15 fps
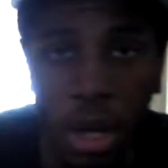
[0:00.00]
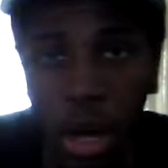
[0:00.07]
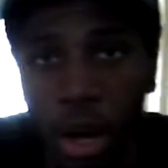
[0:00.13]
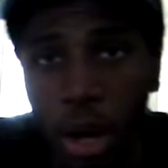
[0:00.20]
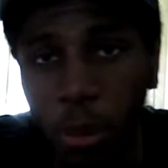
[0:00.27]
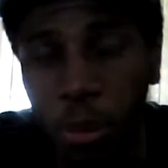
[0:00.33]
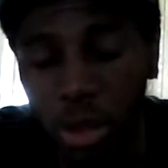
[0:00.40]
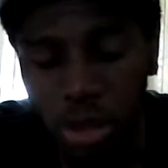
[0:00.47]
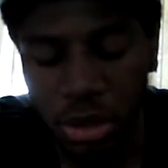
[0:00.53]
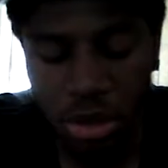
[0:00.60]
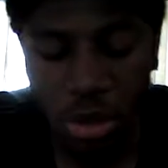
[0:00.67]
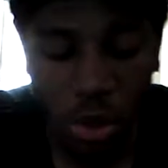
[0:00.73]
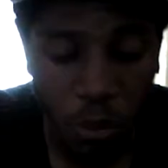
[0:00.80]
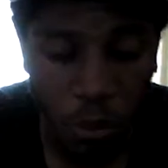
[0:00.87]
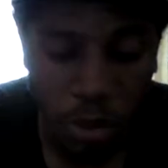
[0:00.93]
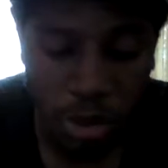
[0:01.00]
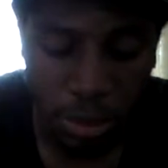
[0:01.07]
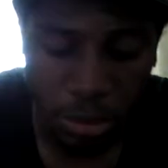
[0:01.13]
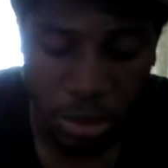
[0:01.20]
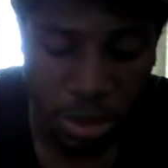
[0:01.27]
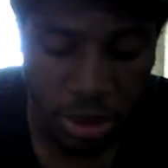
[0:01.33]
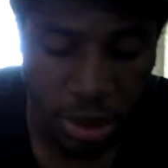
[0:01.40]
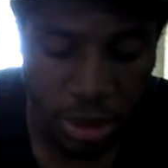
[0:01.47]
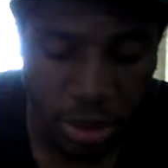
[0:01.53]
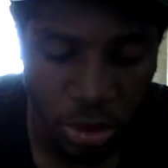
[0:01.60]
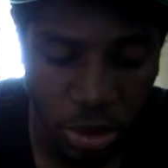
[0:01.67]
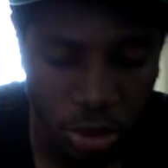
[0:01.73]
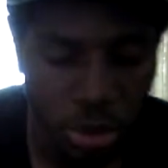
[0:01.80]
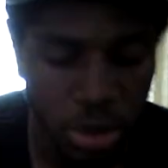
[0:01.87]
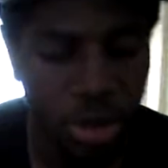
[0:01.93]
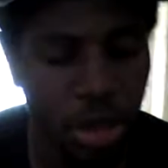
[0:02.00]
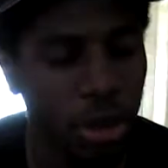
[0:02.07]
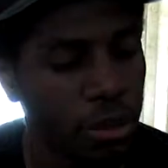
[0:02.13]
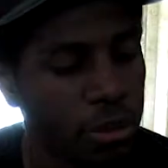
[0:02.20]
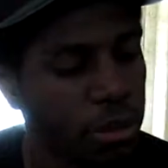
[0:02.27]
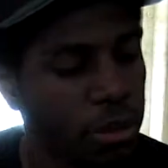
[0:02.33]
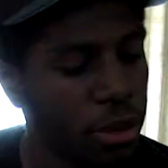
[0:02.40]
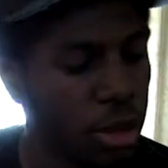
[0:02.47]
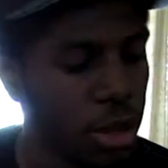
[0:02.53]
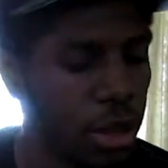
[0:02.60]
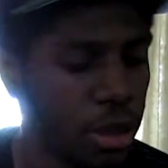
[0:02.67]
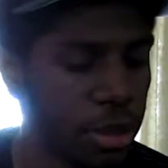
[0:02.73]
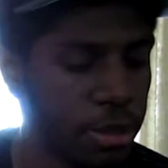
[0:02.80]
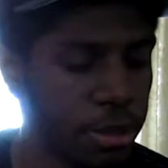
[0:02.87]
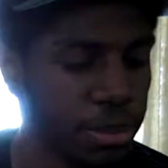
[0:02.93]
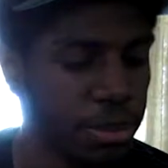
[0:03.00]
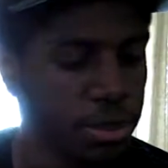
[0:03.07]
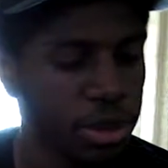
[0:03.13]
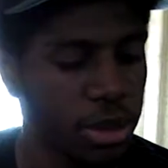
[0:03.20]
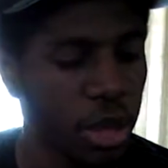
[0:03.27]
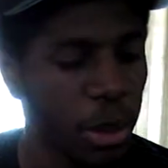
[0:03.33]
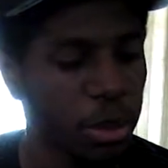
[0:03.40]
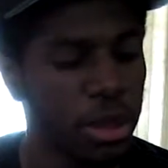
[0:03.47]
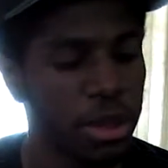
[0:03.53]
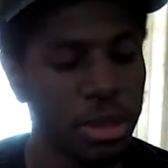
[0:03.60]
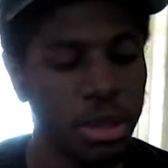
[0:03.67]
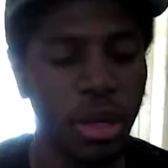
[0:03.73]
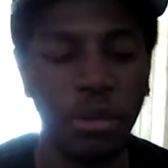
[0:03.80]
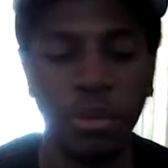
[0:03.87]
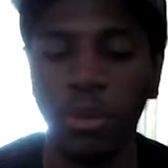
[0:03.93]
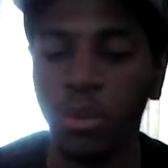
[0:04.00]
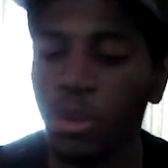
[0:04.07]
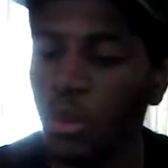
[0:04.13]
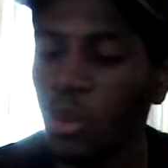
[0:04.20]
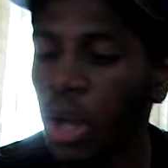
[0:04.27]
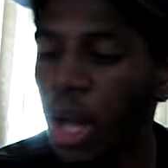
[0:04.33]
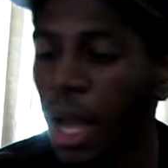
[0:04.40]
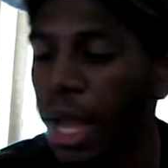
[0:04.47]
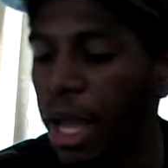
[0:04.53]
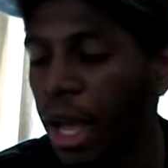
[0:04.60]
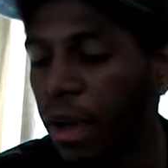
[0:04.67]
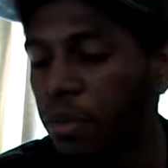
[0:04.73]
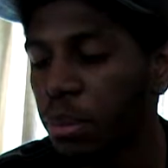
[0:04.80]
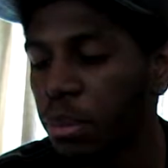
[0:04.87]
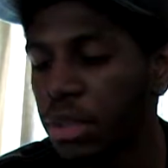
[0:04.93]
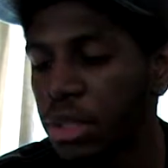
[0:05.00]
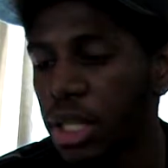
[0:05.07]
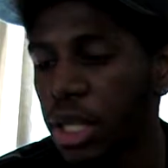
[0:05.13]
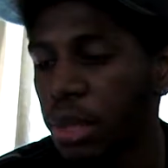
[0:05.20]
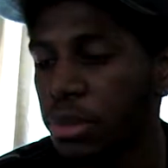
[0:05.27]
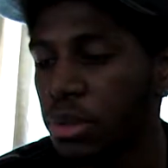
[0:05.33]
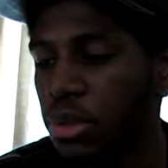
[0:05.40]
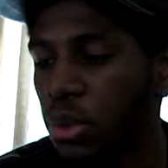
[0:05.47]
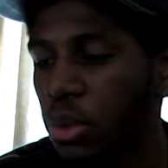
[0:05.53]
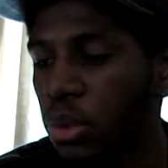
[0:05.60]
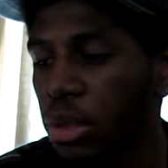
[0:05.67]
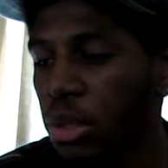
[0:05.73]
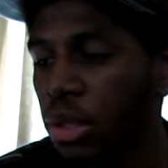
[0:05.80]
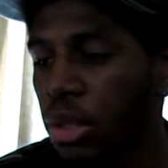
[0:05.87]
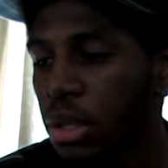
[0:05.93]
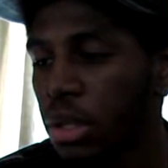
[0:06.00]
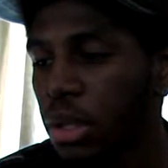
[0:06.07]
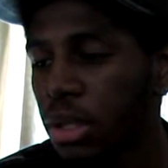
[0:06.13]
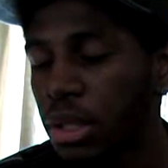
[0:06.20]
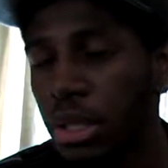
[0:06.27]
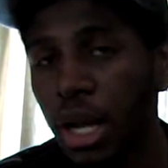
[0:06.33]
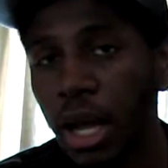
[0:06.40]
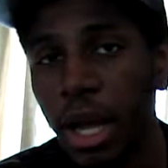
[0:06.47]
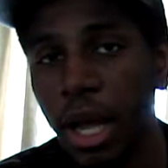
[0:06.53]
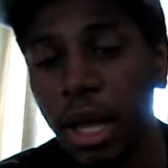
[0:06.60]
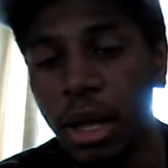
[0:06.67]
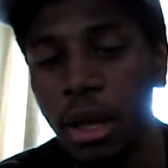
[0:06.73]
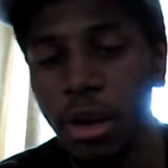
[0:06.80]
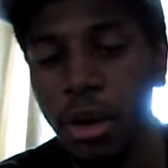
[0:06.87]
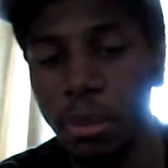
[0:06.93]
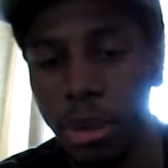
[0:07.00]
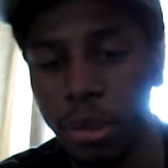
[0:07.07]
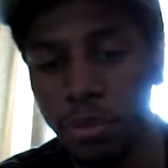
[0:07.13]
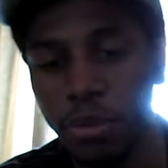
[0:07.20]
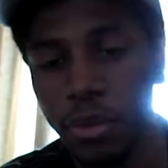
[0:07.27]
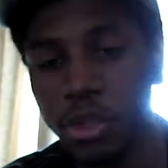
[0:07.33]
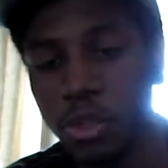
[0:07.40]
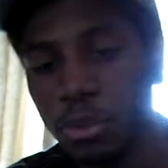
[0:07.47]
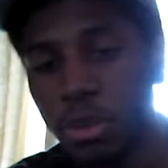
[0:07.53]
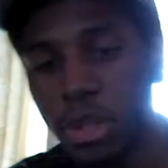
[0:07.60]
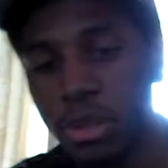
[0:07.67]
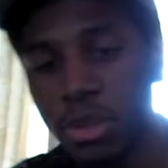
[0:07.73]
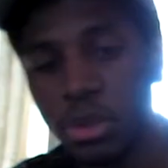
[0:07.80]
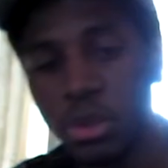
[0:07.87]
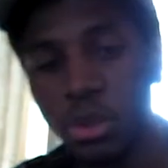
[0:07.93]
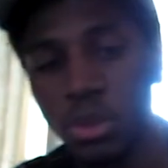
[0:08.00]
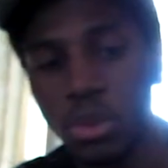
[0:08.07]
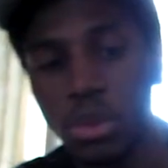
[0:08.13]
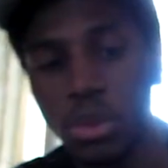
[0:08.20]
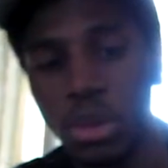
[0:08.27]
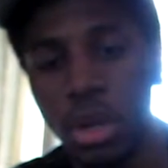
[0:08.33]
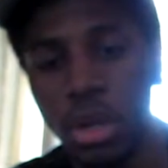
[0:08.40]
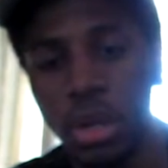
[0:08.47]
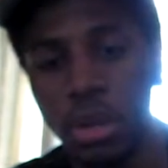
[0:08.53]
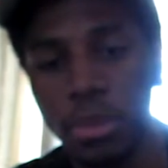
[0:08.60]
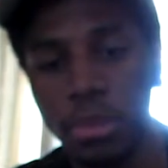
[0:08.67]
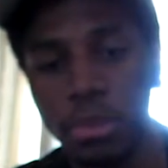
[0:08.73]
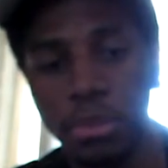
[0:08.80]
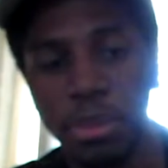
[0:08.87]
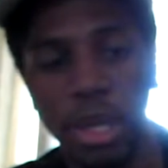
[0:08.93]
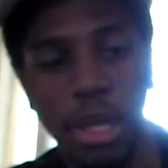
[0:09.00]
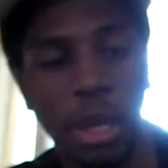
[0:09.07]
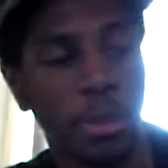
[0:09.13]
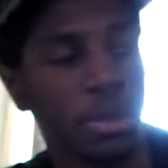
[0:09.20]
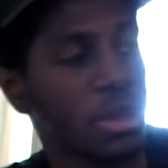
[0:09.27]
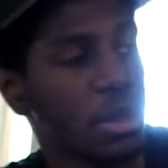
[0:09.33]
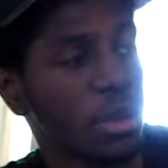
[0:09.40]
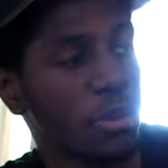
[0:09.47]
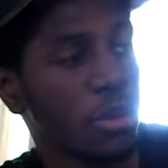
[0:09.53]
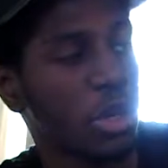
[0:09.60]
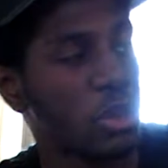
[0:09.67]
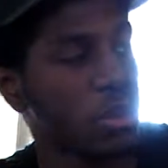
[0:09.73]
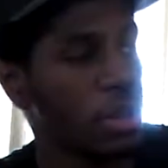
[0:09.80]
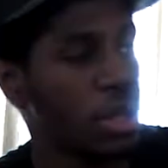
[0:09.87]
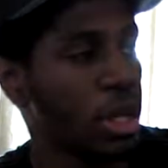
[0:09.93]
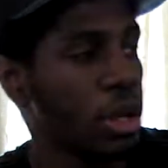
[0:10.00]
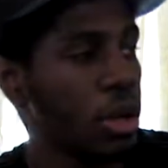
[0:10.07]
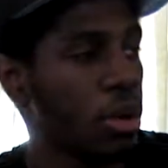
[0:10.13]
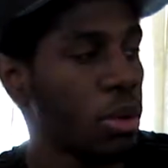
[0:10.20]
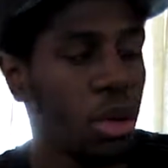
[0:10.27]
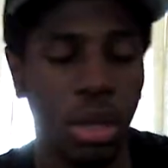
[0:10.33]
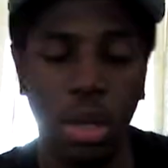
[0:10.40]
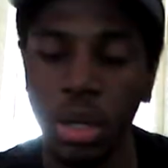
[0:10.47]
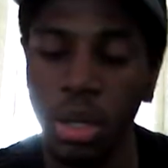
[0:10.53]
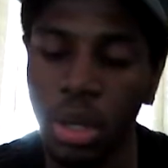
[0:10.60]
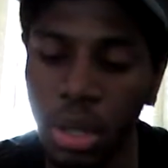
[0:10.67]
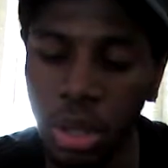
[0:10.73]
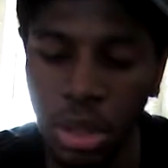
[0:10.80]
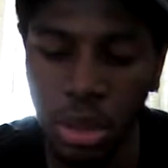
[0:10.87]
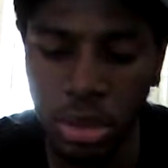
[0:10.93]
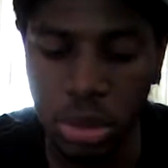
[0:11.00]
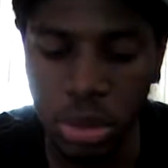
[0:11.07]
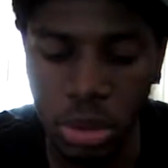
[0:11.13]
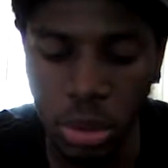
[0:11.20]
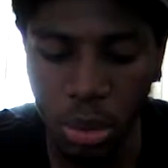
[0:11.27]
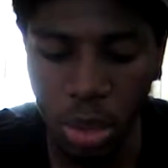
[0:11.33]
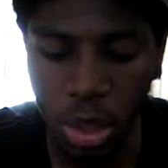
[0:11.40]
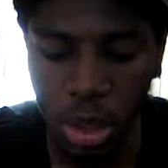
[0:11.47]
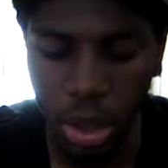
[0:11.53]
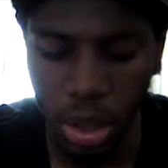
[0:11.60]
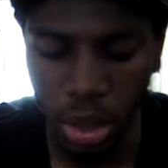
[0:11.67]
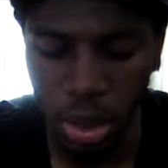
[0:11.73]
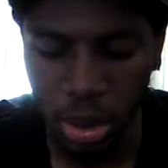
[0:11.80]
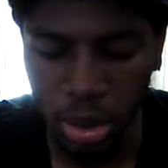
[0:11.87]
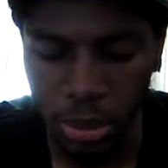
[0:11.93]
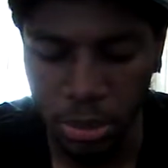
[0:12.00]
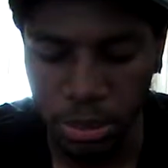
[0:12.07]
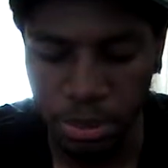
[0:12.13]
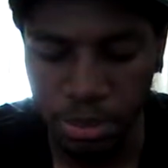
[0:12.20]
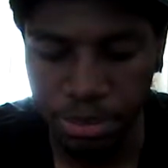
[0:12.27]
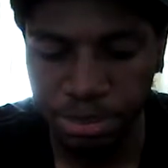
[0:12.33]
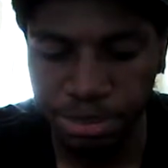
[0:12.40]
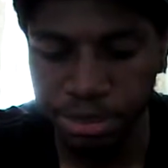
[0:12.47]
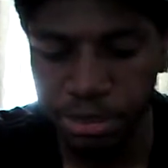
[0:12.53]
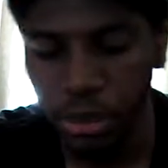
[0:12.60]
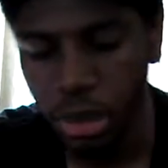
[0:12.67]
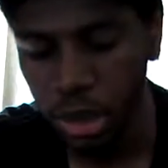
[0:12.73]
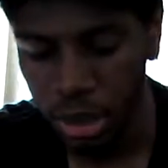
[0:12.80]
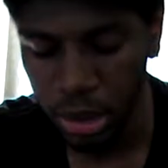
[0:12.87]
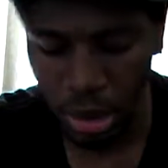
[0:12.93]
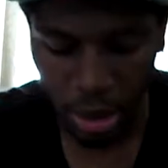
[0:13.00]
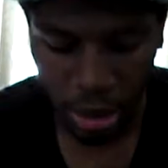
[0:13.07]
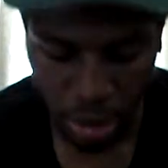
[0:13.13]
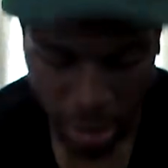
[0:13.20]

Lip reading: we're gonna start off with some PlayStation 2 stuff. Some of this stuff I got from the same store that I got on my first PS2 pickups in the first video. So yeah.